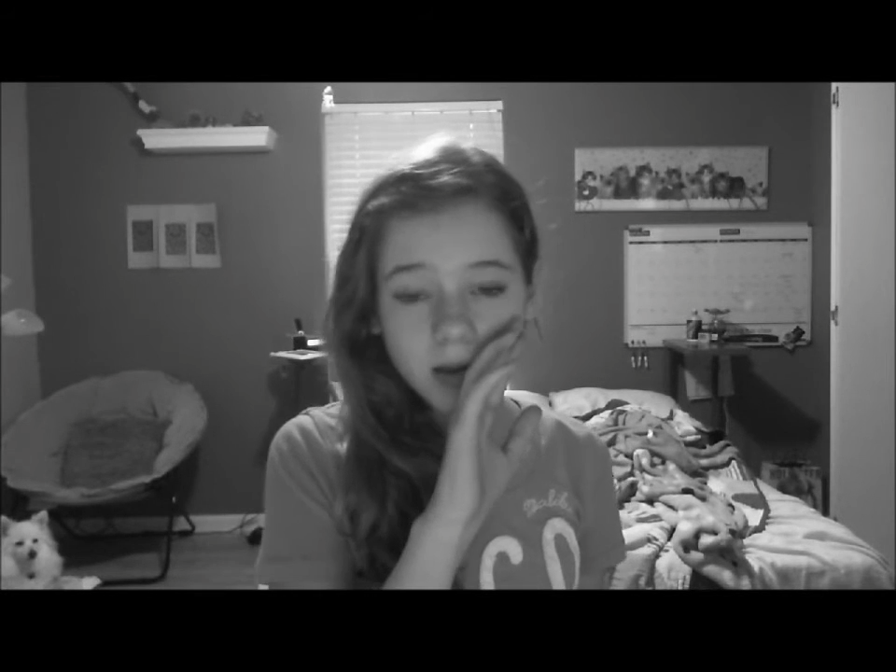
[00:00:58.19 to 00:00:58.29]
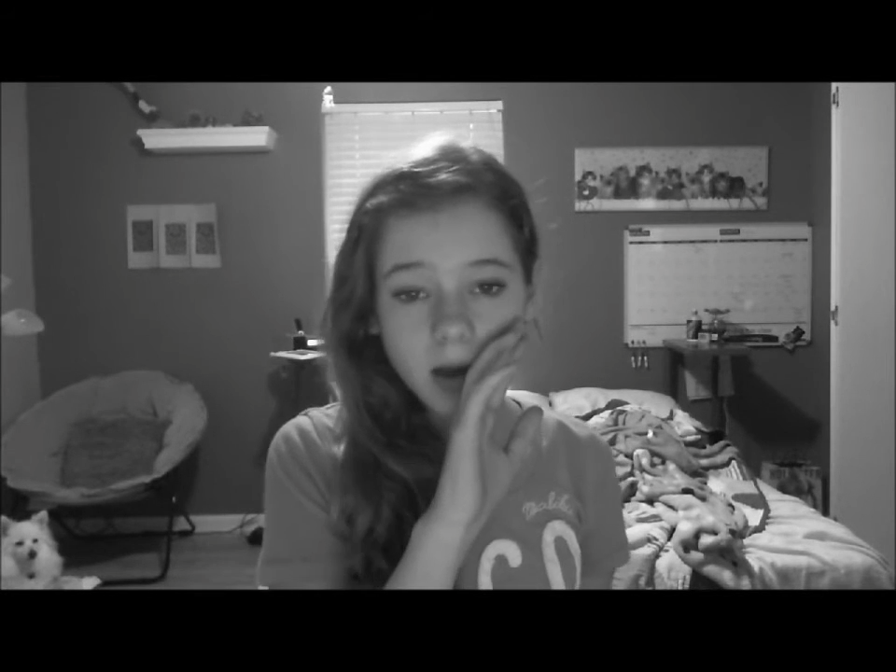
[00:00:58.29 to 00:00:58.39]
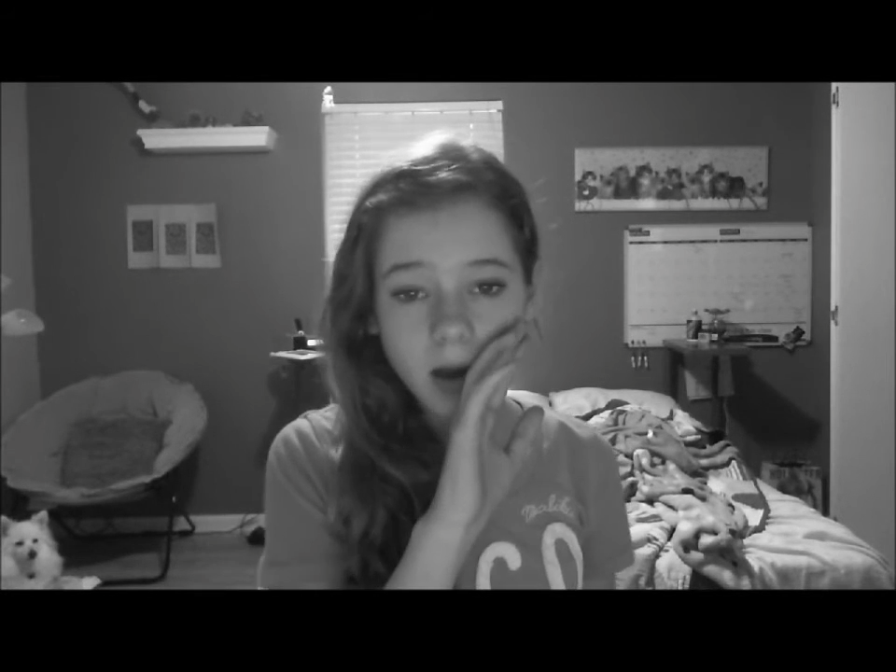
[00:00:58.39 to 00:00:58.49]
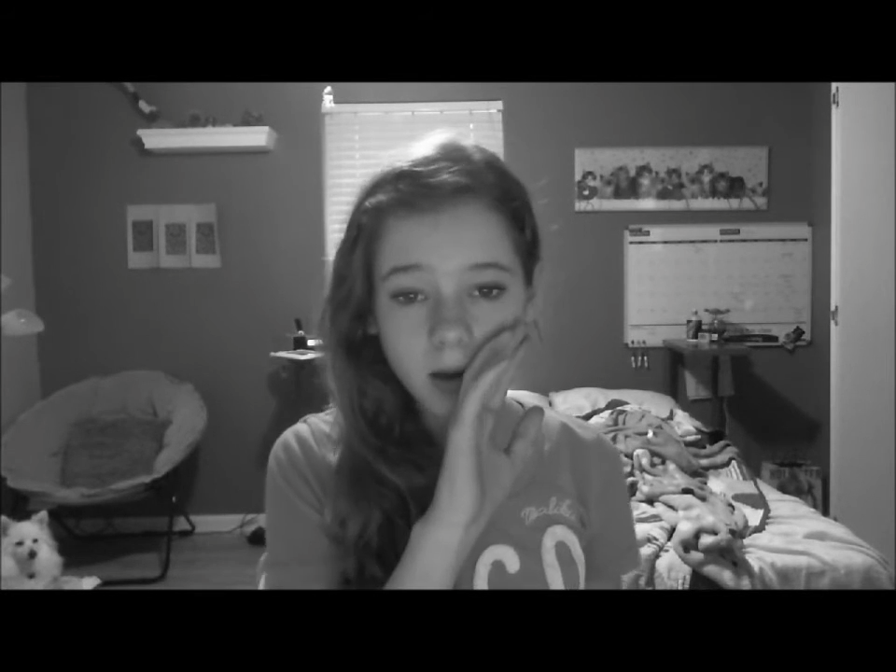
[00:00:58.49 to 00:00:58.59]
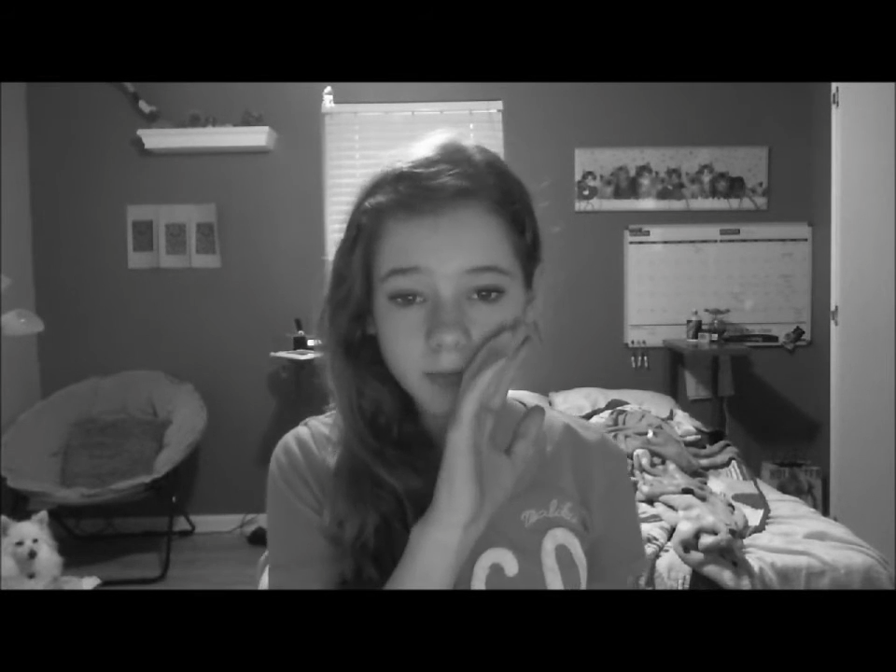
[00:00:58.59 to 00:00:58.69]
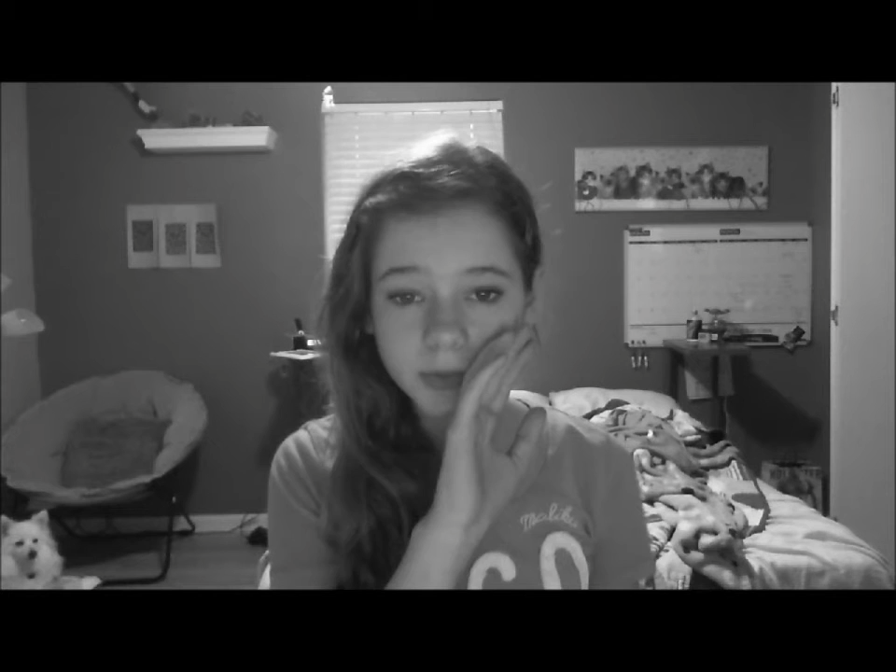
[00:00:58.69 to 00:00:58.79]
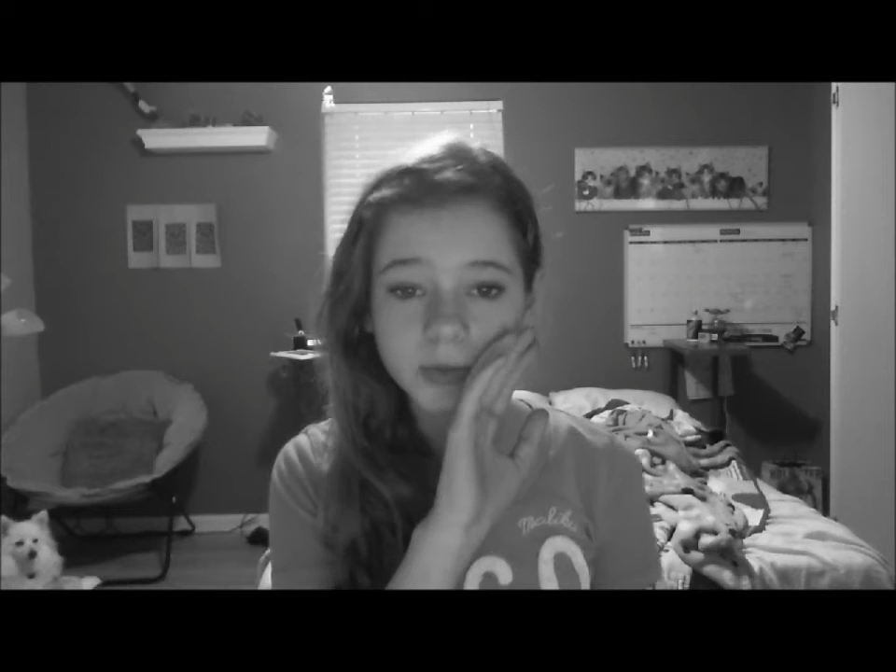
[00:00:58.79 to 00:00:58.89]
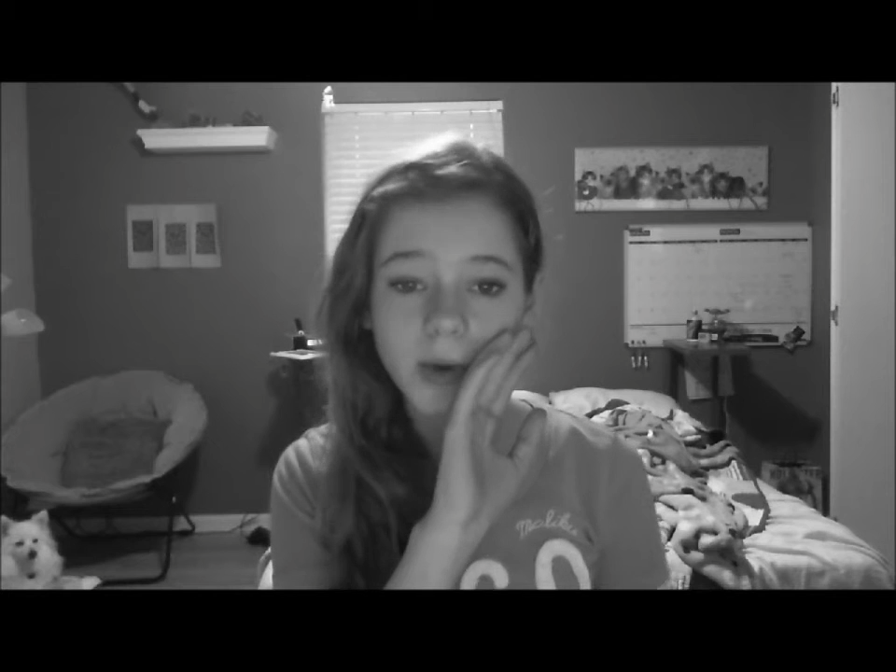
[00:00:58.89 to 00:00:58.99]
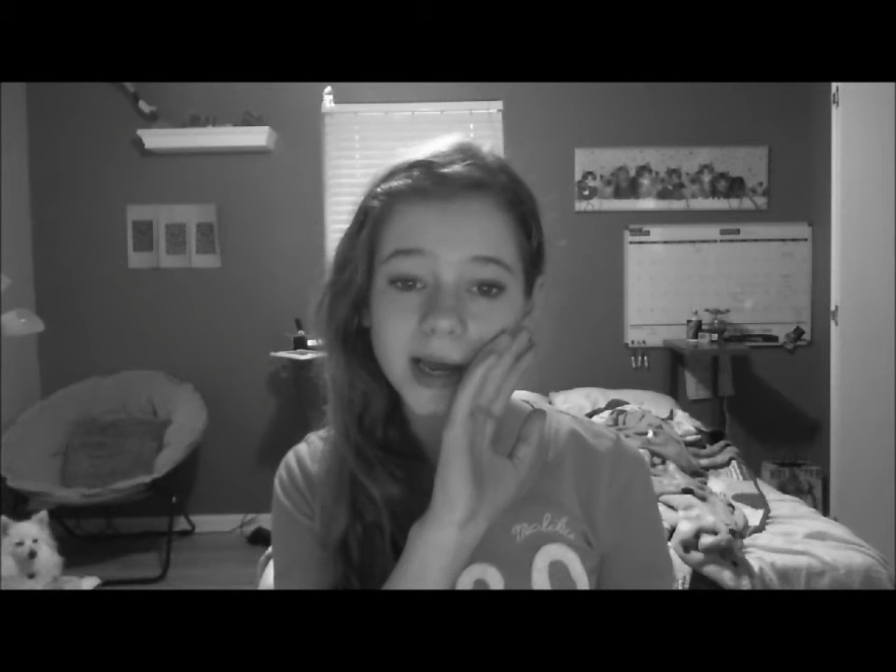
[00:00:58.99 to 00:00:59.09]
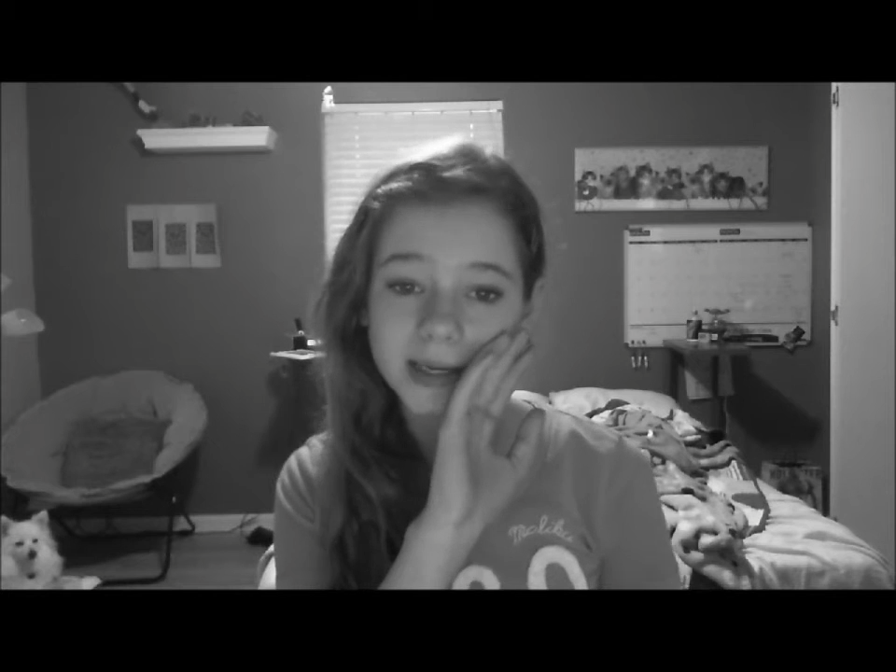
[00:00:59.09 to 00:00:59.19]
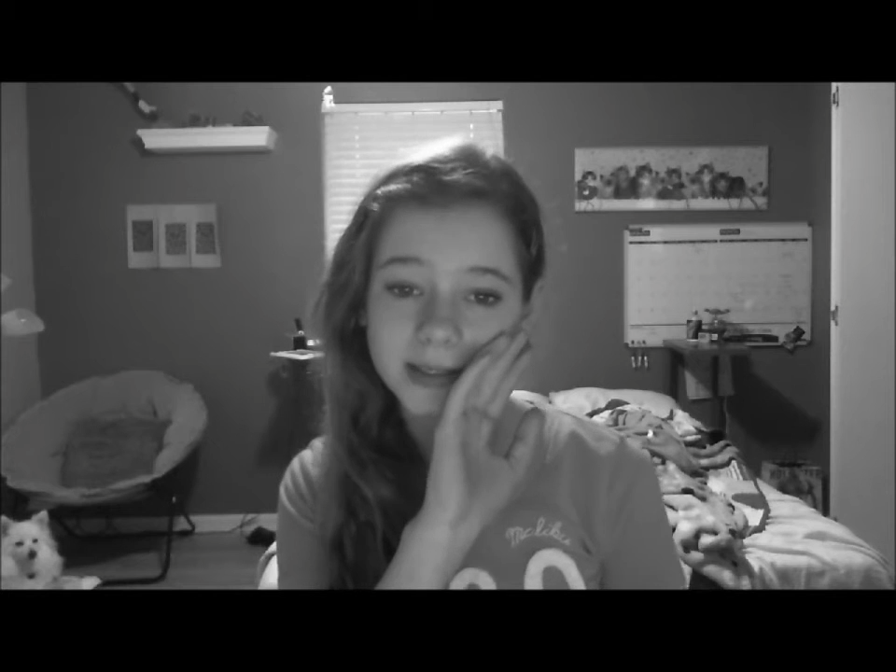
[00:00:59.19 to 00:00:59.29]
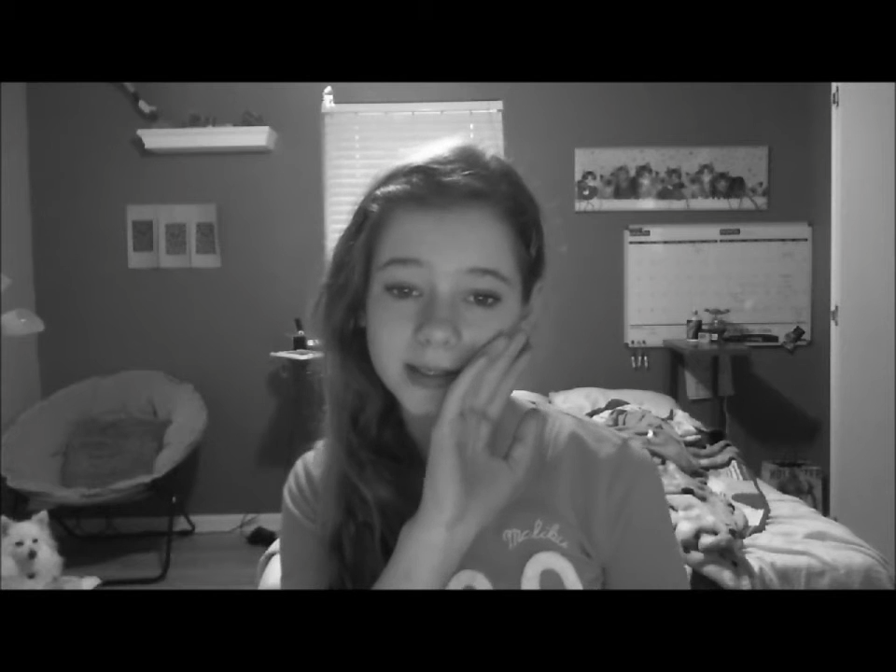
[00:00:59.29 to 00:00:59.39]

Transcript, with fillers: um, twice.